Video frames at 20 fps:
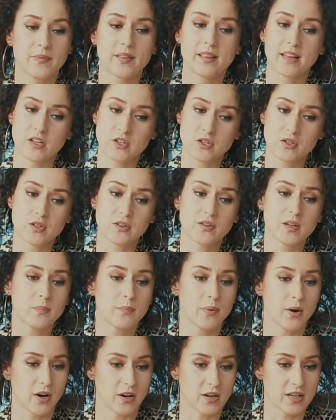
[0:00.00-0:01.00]
legendary
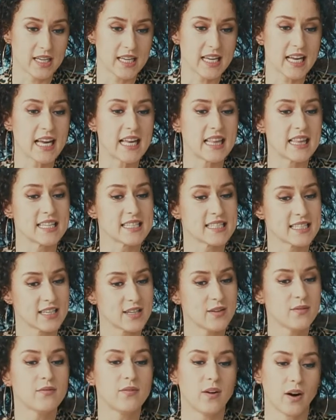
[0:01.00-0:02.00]
party in a
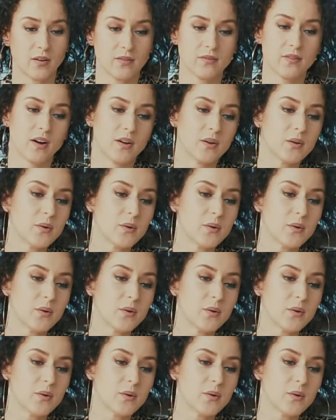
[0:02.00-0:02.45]
city far, far